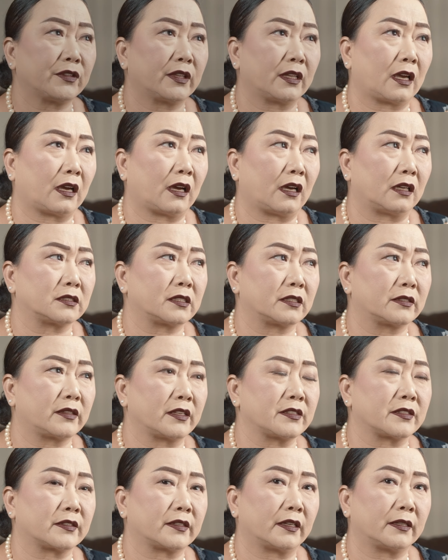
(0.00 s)
that,
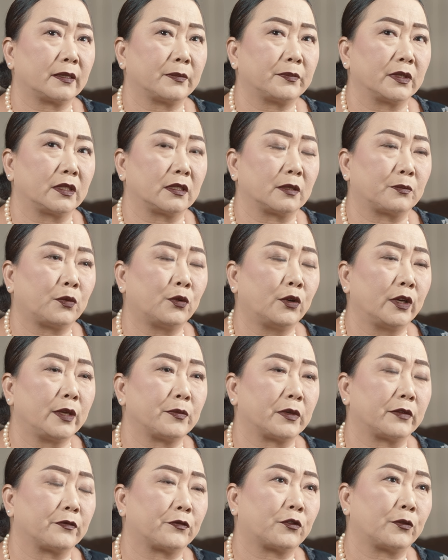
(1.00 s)
they set up an
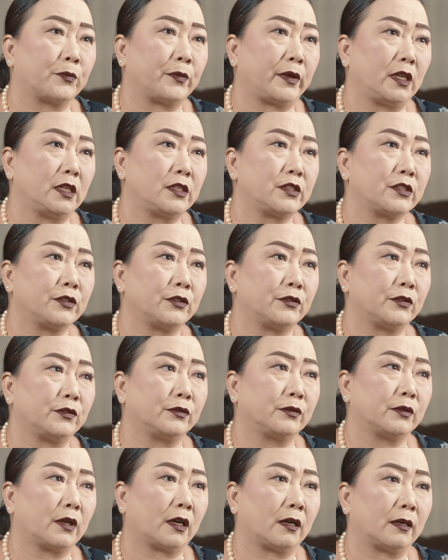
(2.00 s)
appointment for me
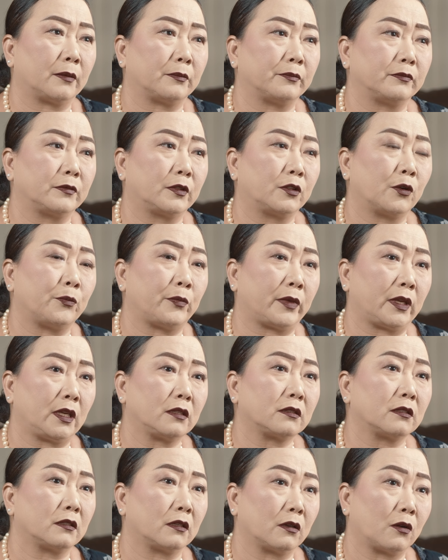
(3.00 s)
to go
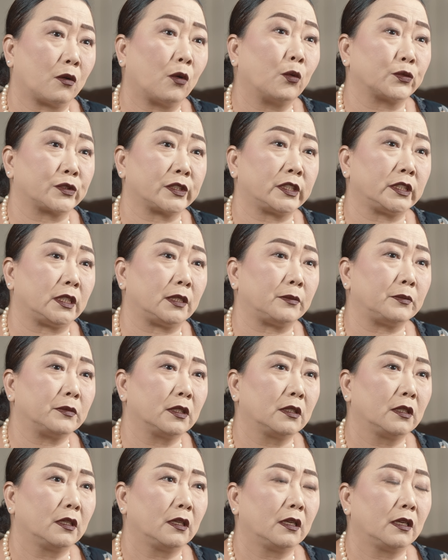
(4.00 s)
meet the whole team
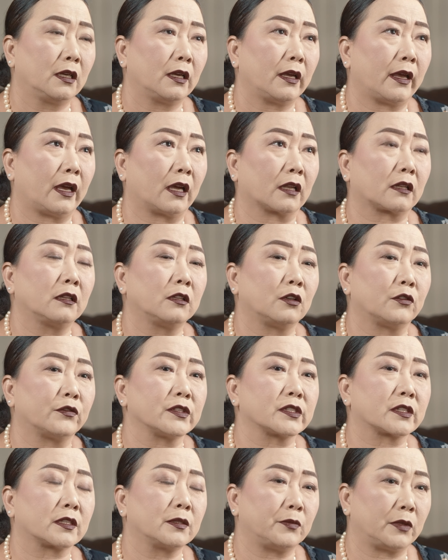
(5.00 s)
at
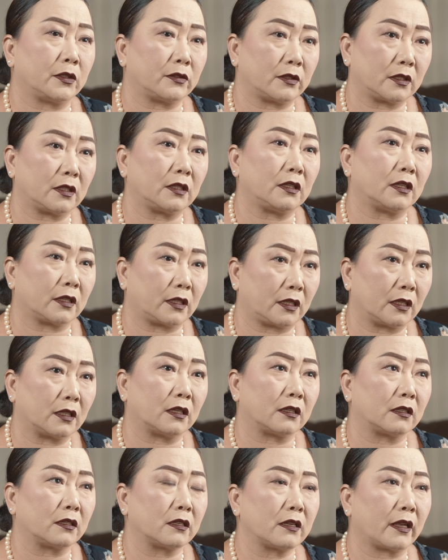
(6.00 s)
Clovis Community
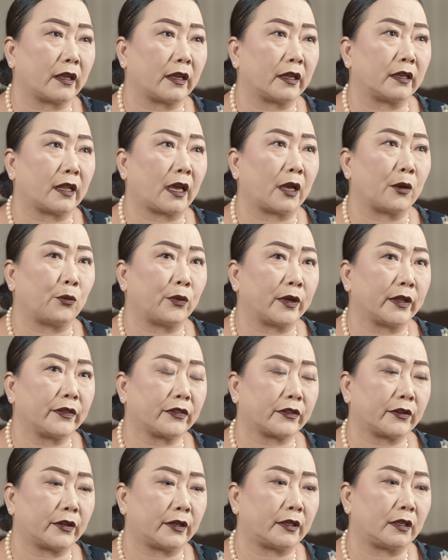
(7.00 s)
again. And I
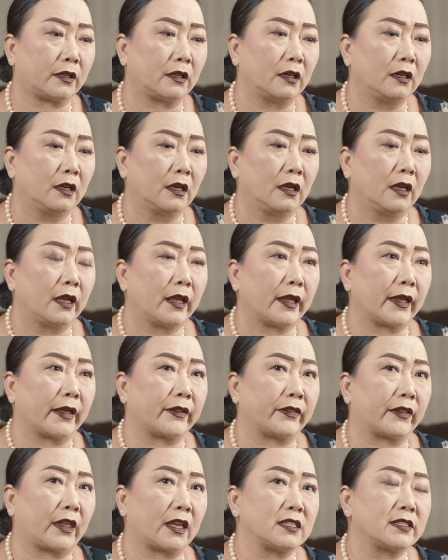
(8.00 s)
went there,
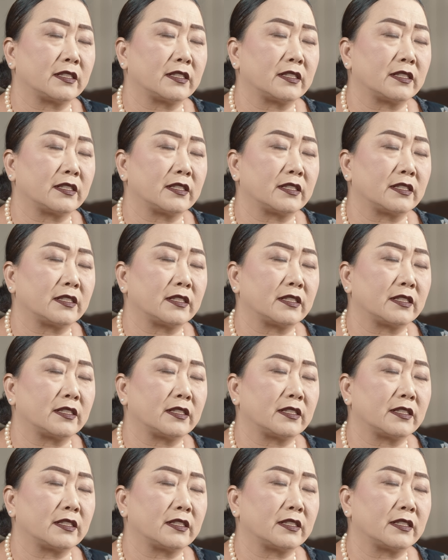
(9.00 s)
and they